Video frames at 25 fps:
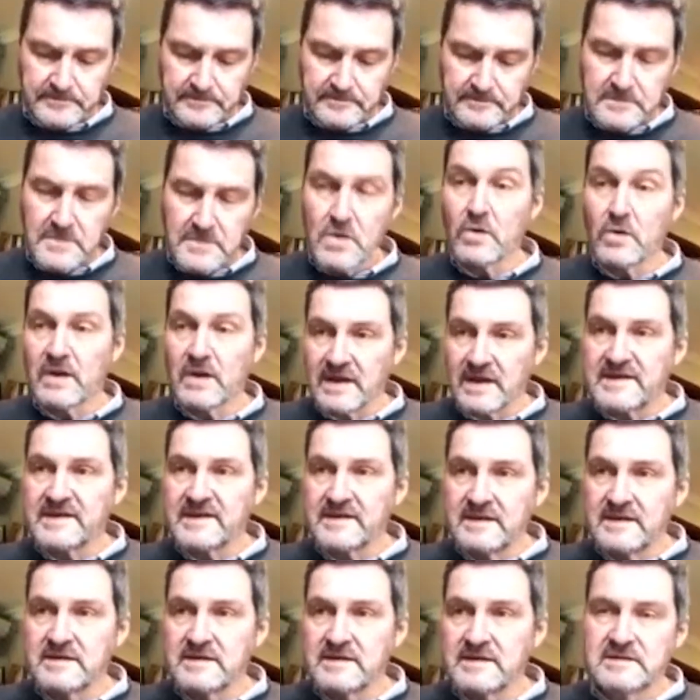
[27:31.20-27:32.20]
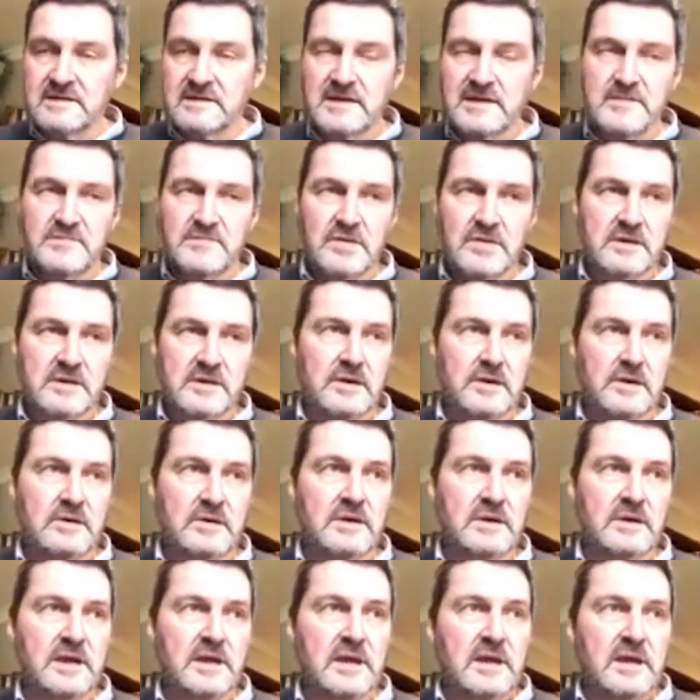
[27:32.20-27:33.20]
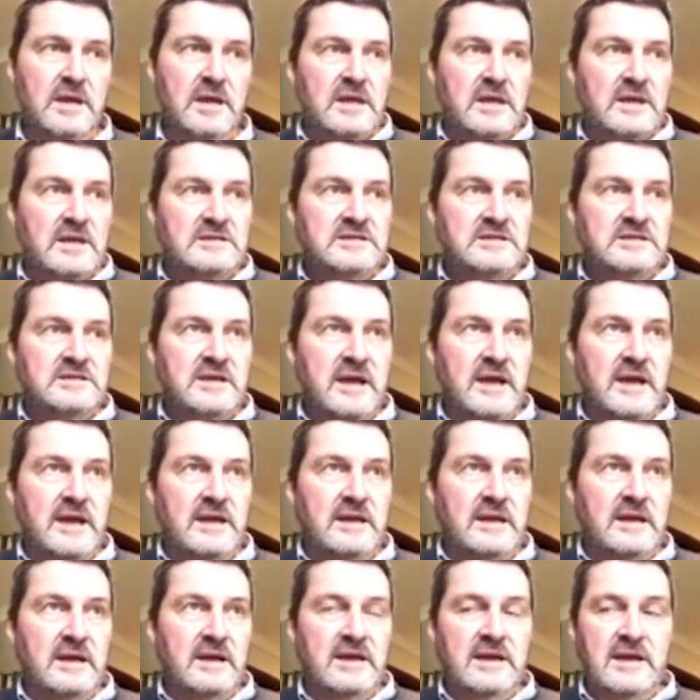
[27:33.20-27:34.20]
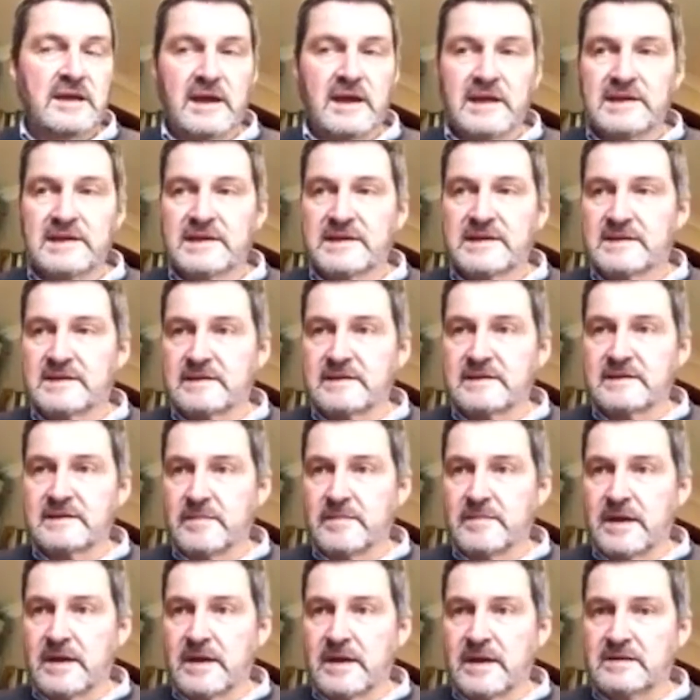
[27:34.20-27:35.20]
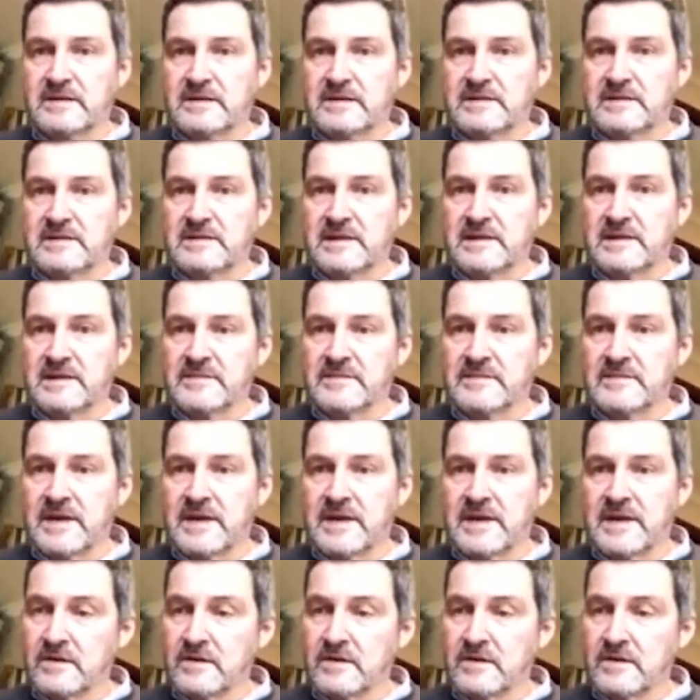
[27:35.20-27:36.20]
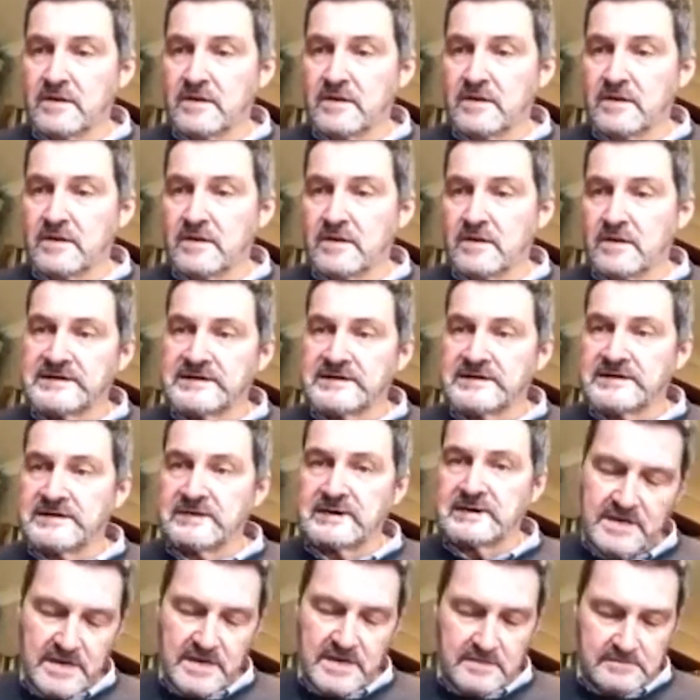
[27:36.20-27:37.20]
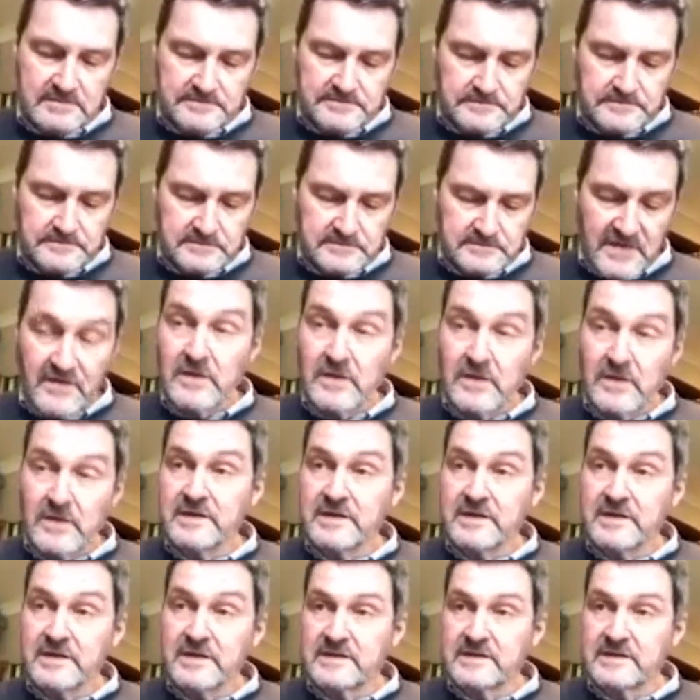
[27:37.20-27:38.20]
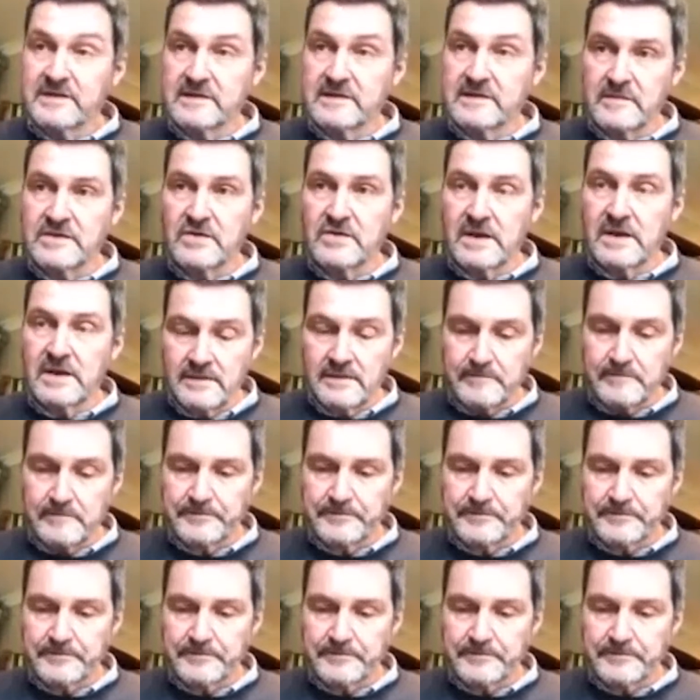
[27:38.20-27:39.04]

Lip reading: or acceded to that protocol, to take a case about the Tasmanian laws to the Human Rights Committee, the first case from Australia.